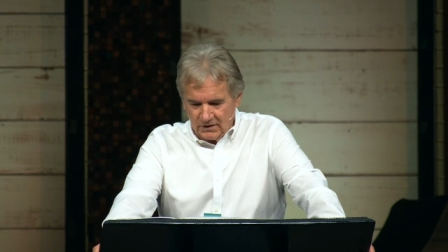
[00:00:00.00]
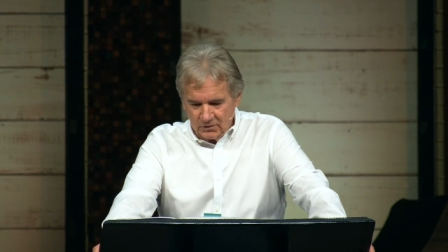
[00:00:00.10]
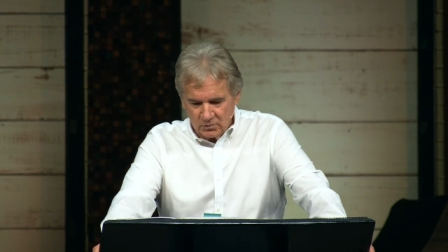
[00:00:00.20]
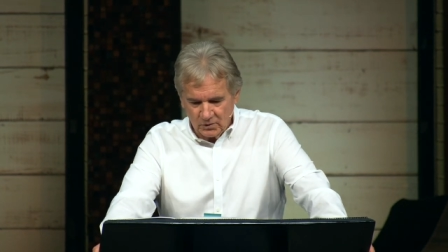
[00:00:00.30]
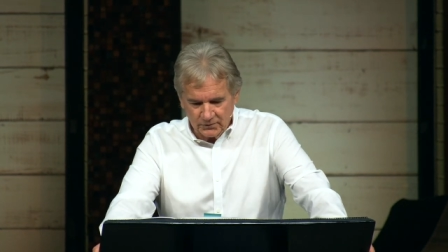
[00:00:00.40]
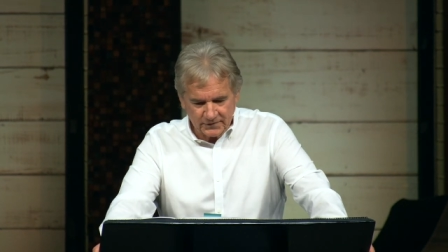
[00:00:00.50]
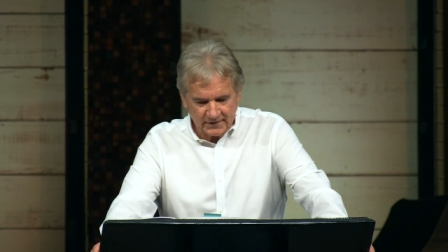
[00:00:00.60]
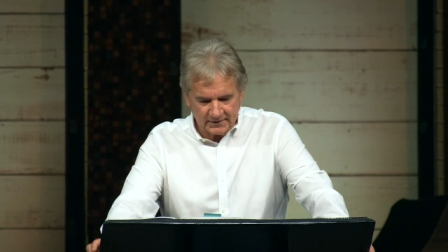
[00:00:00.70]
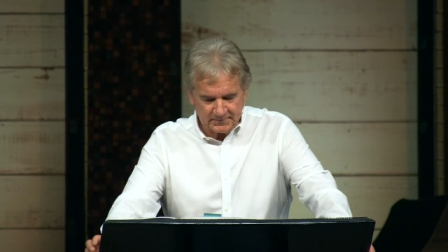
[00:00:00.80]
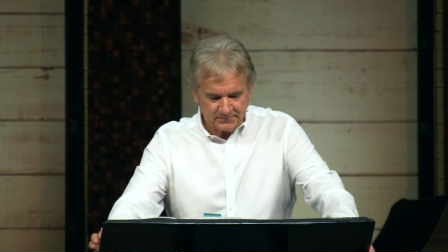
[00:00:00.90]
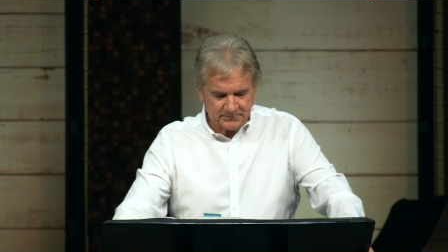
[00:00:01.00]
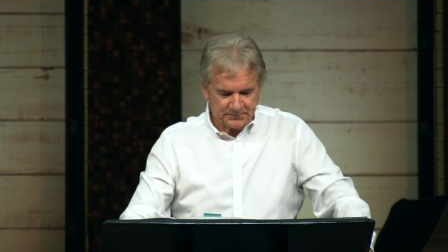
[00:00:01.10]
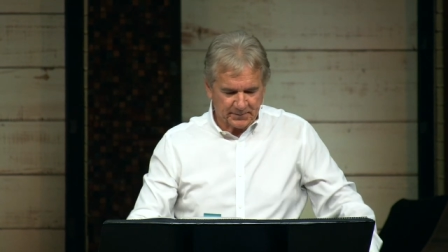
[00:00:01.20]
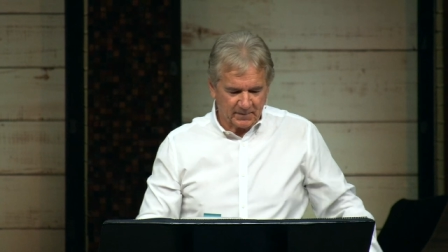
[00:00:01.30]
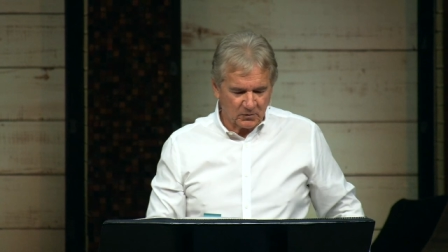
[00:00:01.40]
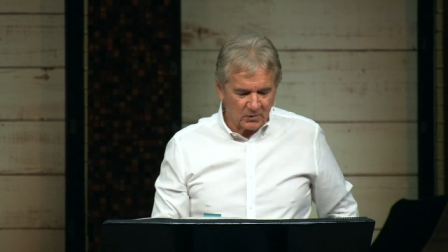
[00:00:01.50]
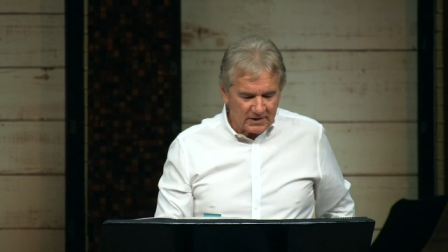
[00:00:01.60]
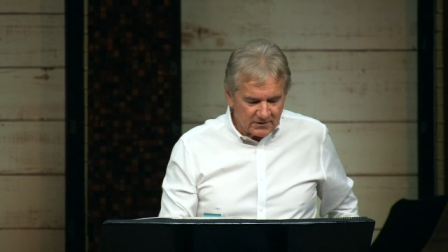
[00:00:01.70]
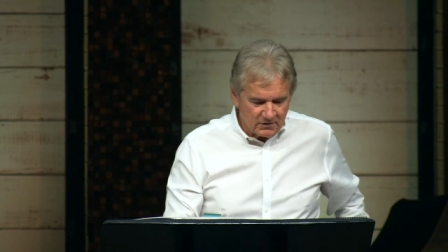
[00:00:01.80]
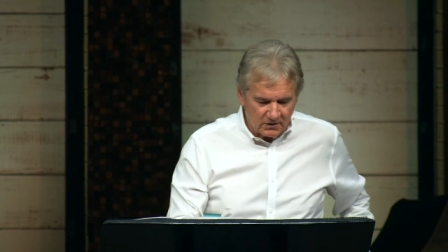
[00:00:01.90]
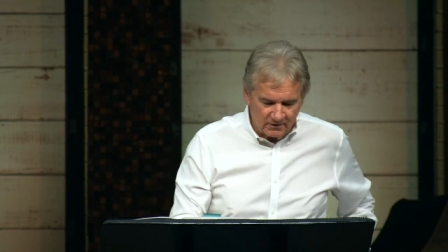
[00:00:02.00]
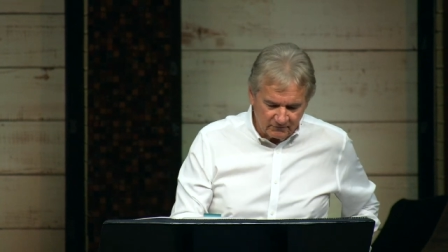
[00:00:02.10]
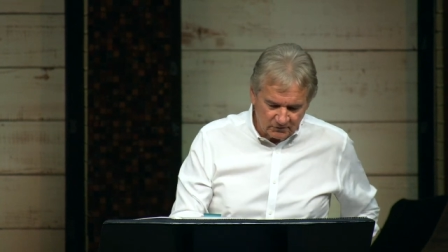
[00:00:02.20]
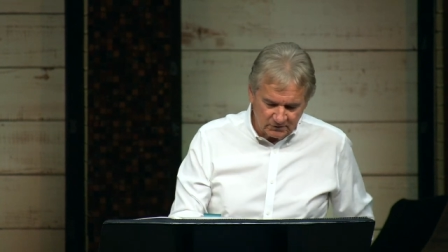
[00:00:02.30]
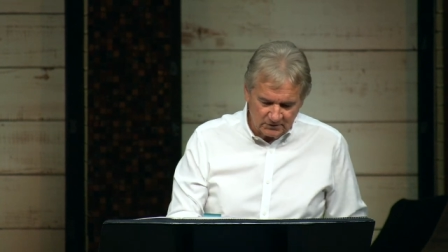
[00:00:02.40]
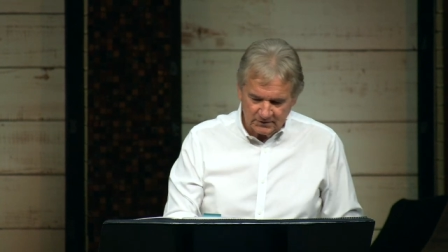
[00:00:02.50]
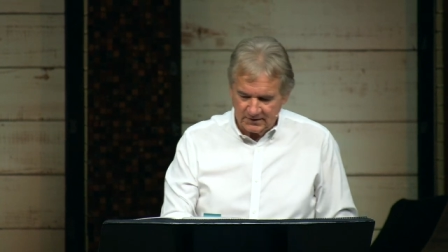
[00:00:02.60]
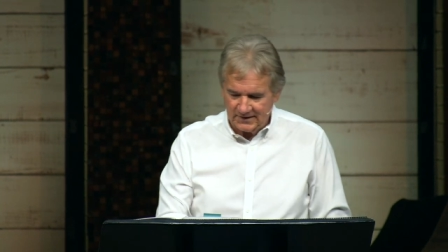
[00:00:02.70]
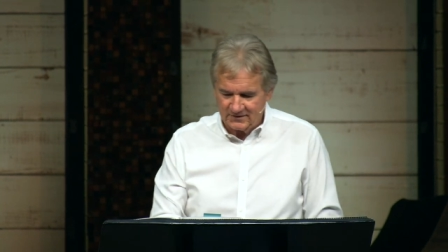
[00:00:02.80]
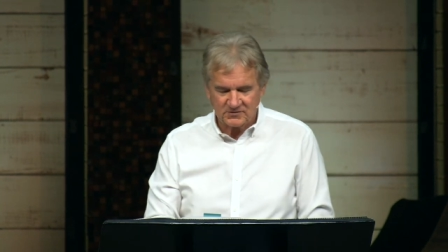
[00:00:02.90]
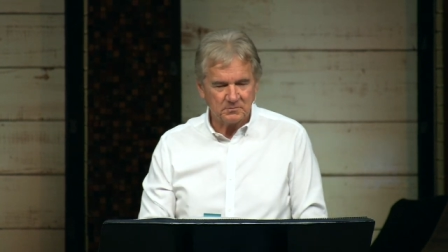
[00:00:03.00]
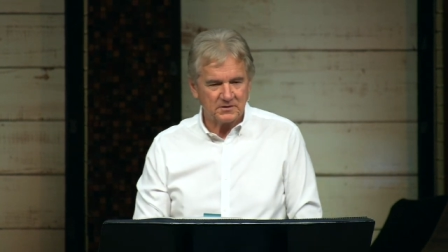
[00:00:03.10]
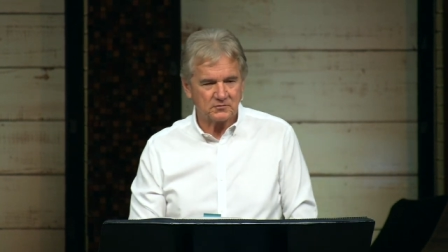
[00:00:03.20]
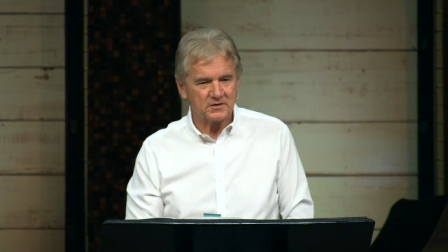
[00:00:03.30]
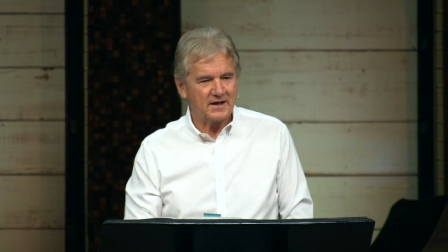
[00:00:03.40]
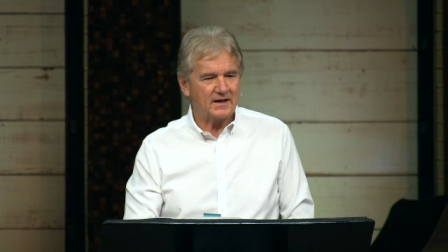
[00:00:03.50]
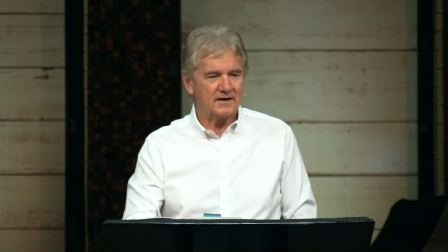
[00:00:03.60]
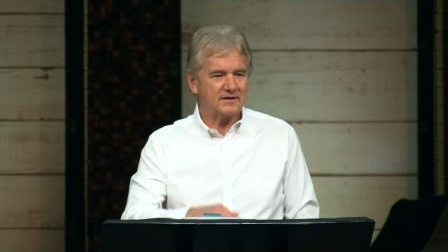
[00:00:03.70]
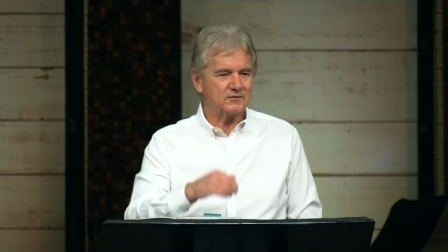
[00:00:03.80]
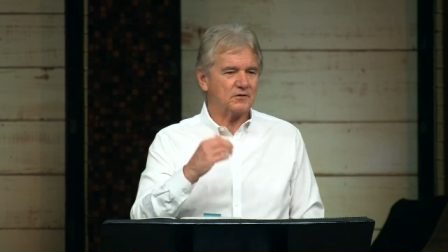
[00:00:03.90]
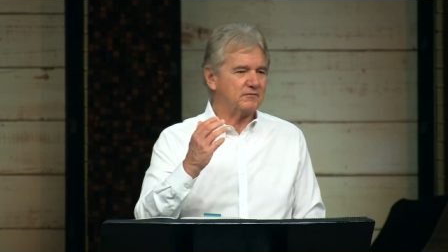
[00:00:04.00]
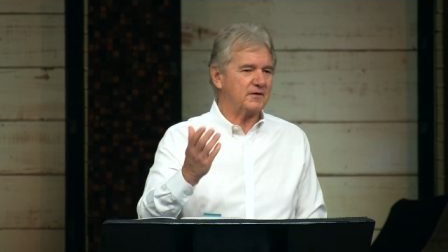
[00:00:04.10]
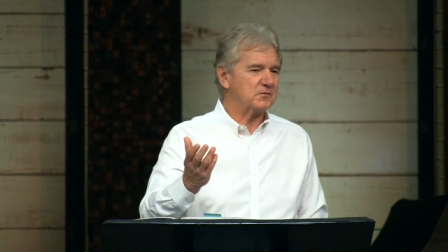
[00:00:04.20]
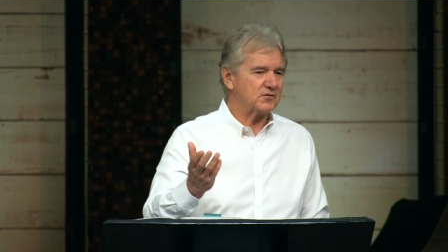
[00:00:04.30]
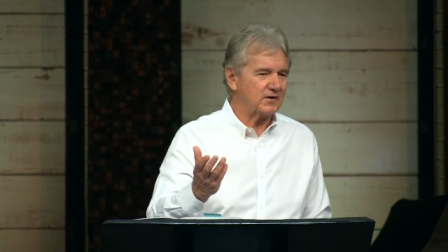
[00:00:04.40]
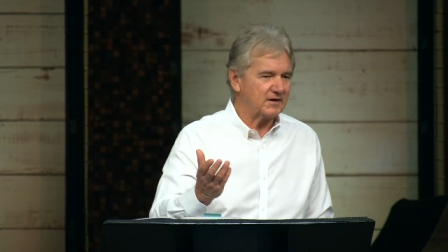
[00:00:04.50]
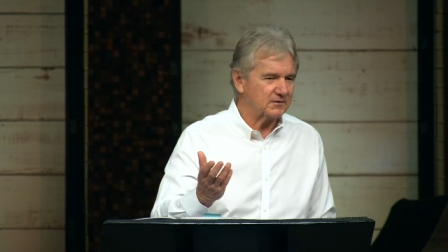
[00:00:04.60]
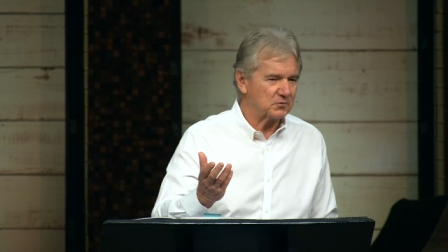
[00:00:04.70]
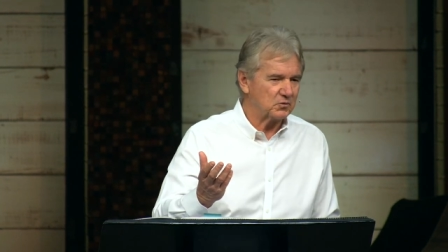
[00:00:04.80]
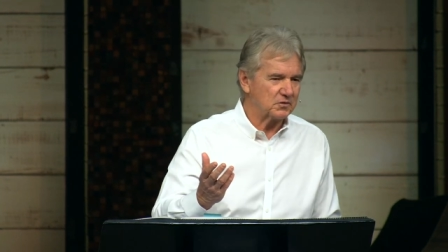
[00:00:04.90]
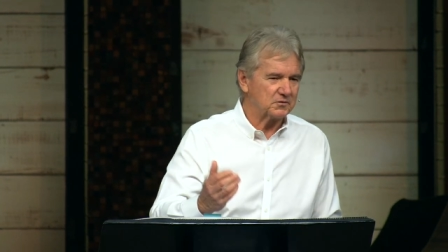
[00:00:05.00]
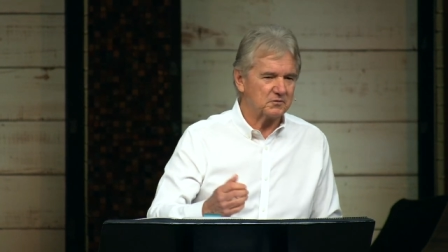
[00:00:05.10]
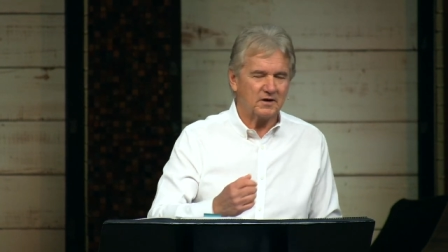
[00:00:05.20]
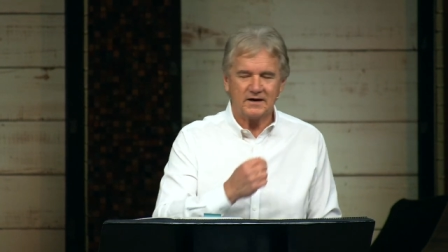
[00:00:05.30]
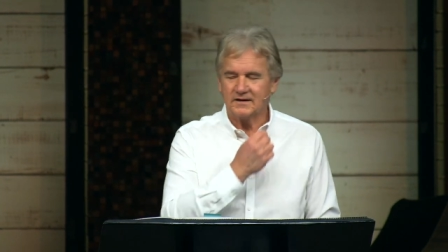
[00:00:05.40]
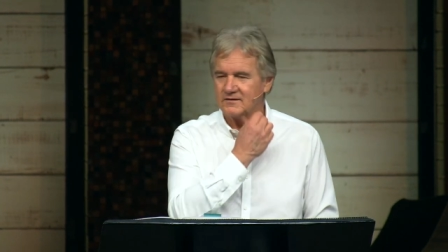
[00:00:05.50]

He wrote that great novel, Les Miserables. I don't know if I'm saying the word right.